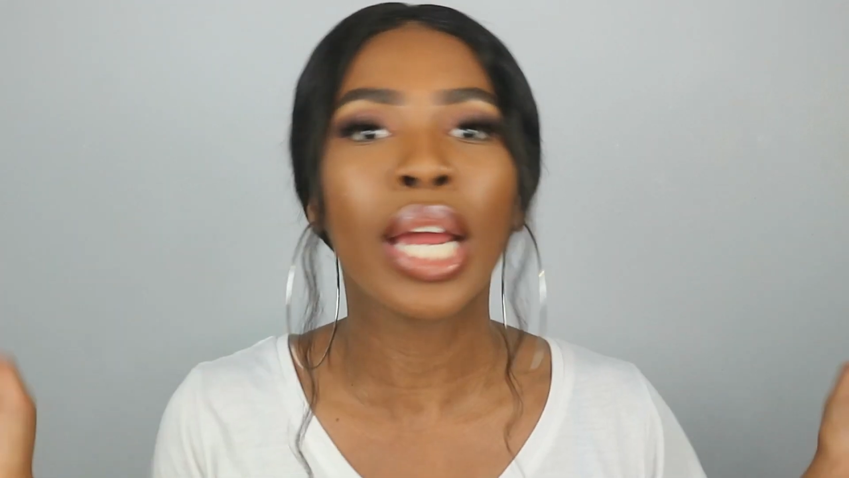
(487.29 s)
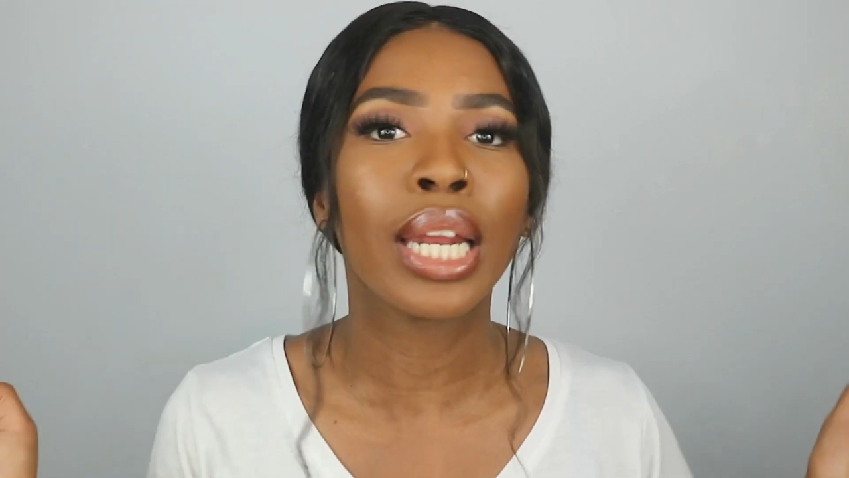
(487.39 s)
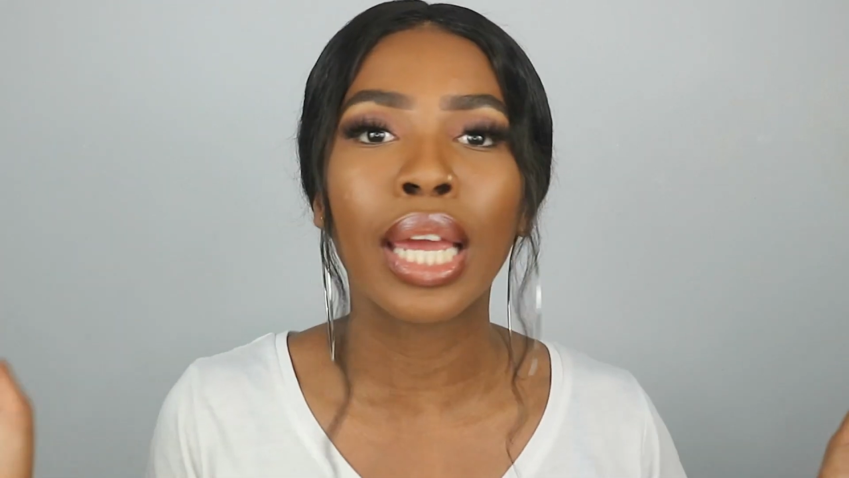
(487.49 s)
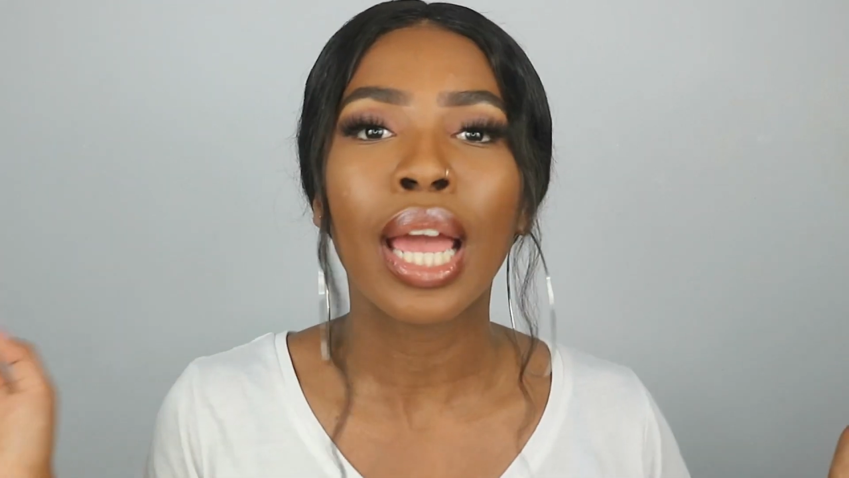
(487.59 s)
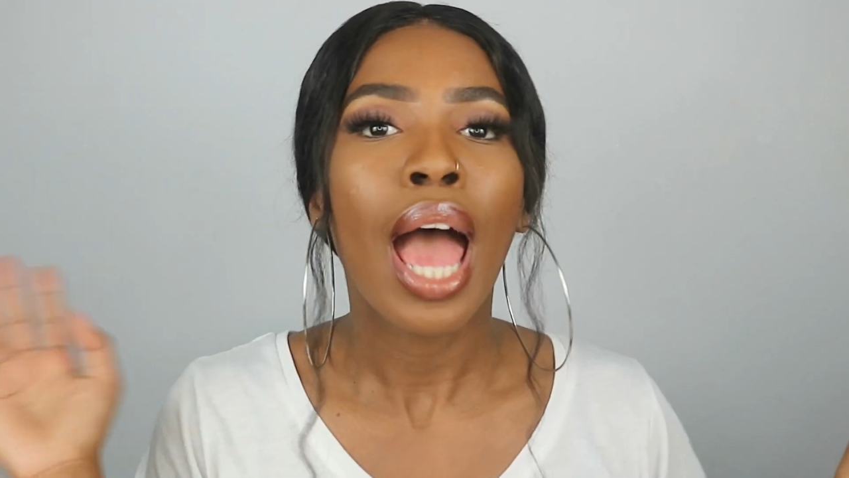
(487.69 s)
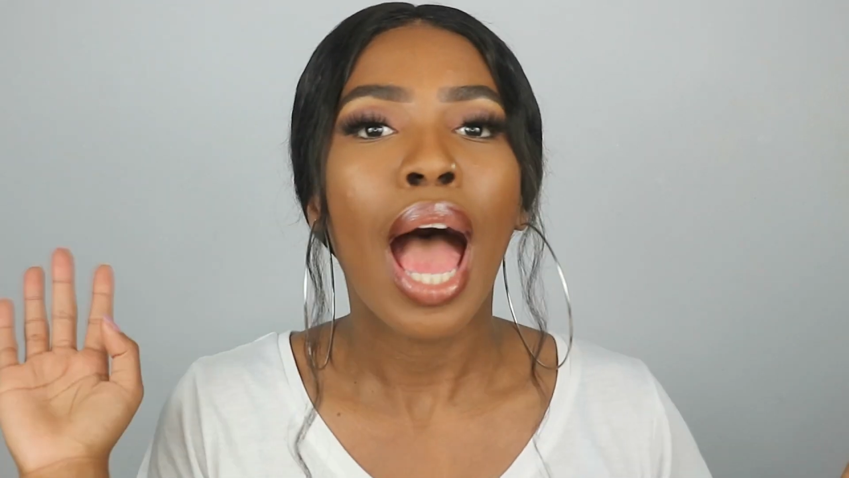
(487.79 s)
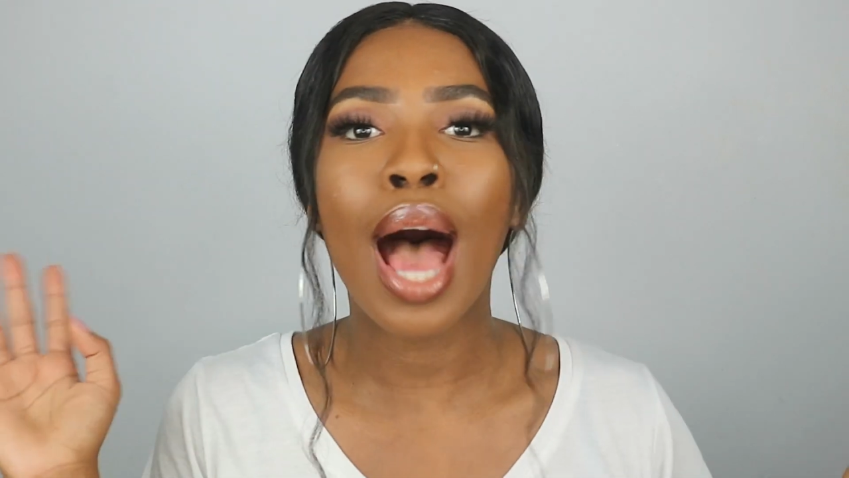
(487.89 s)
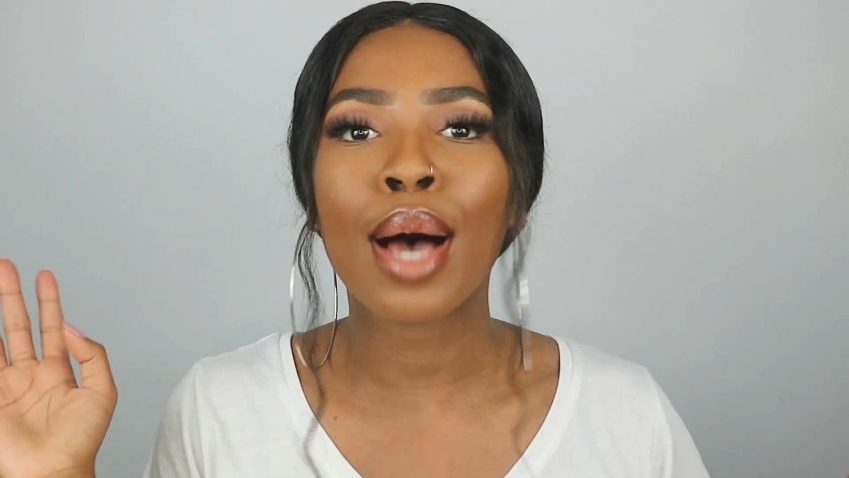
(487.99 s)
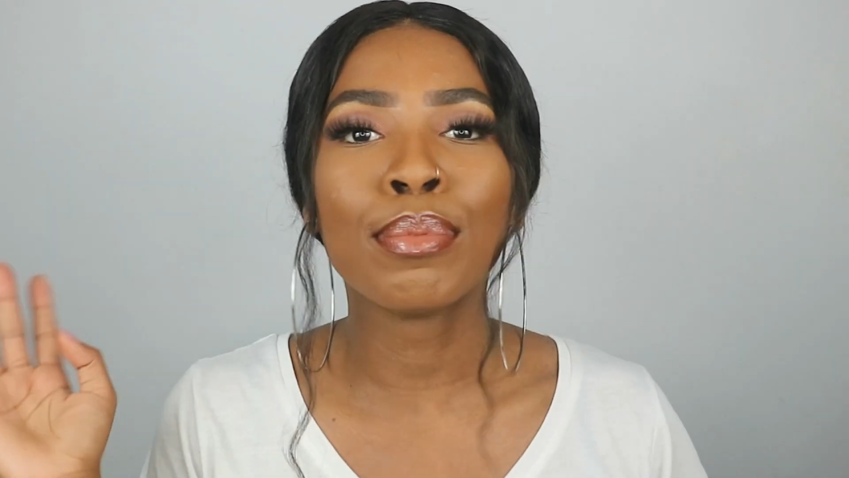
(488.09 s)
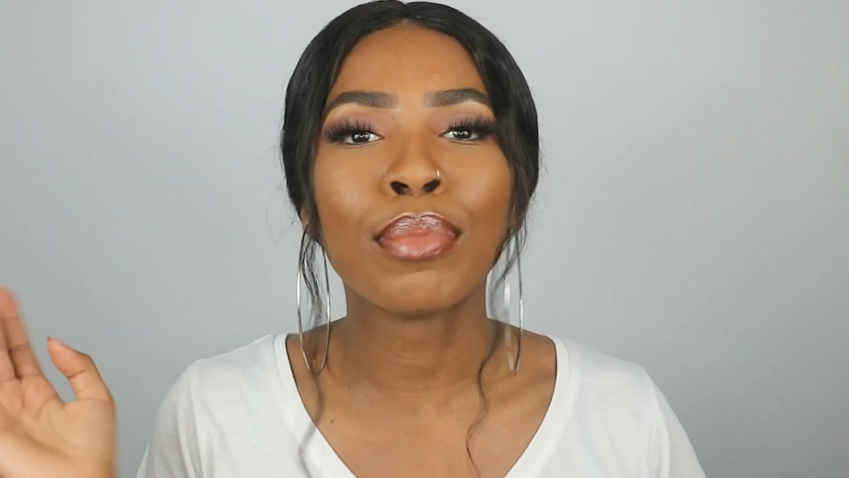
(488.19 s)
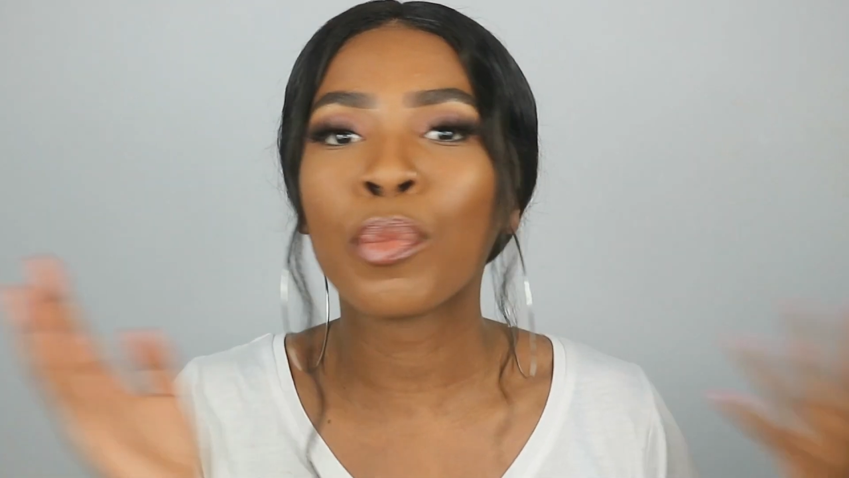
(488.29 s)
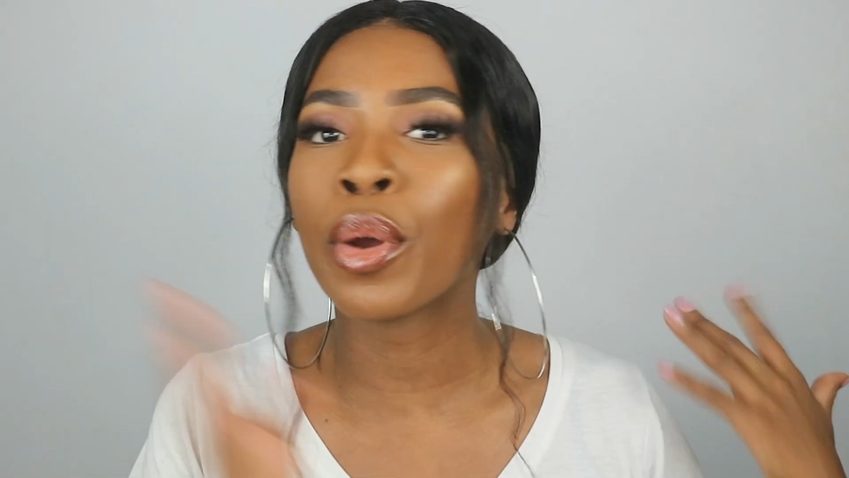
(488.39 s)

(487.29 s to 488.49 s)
any um,